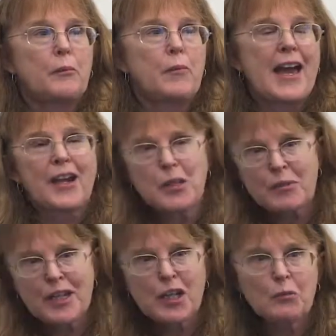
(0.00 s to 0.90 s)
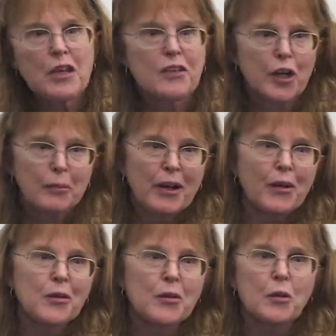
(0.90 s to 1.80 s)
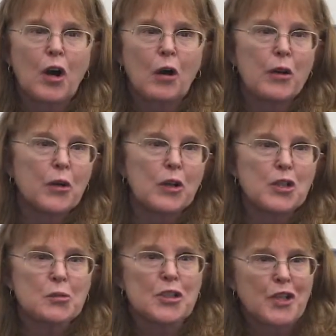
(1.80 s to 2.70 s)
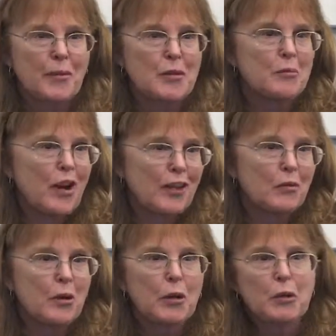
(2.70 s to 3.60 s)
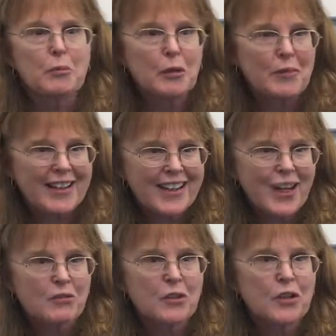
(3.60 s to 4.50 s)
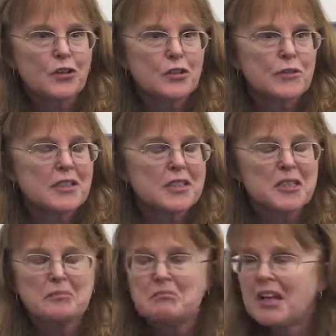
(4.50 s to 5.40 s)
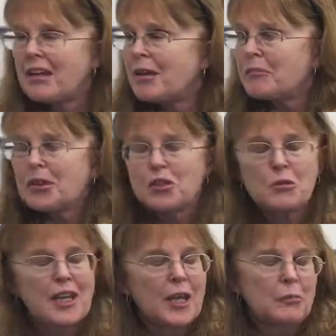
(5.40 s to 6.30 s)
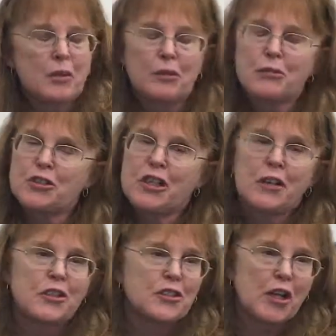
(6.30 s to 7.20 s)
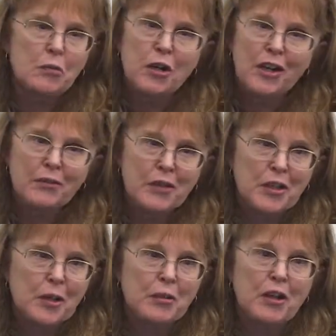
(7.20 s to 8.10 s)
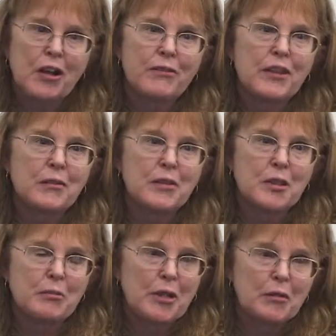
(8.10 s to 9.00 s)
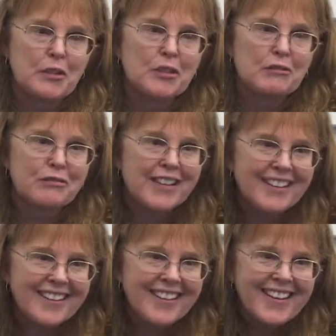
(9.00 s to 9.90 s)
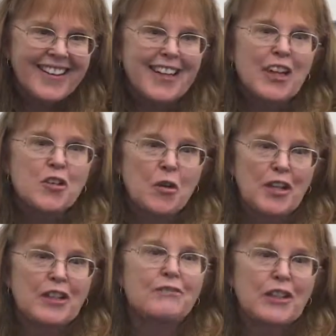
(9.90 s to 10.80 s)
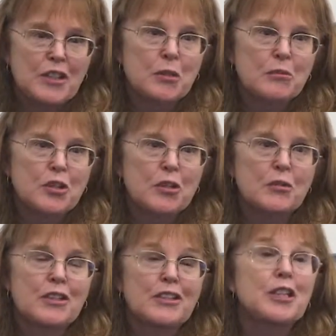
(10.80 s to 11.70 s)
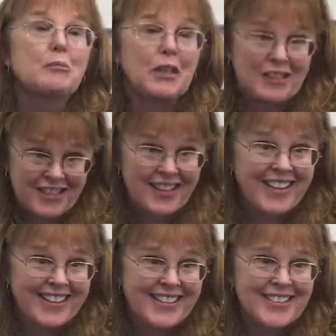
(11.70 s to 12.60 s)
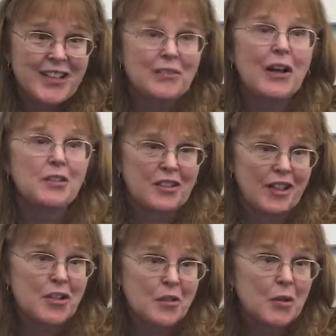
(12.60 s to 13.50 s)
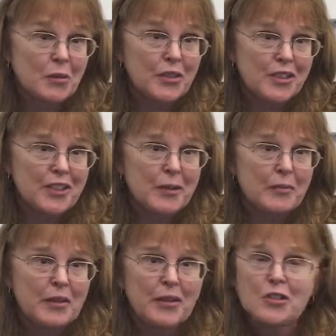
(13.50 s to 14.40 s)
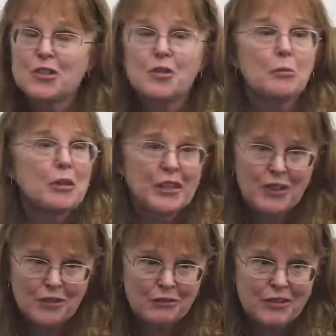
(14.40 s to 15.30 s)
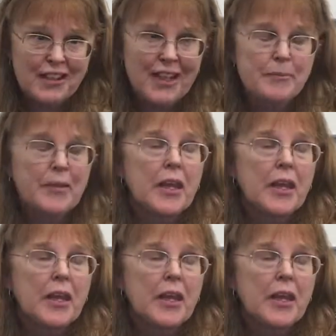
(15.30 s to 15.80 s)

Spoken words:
back in the beginning, we thought about, are we going to adopt a model where we would bill Medicaid for our services? You can't bill for sitting on the sidewalk with a cup of coffee with somebody with schizophrenia, trying to convince them to sleep inside instead of outside during the wintertime. There's just no billing code for that.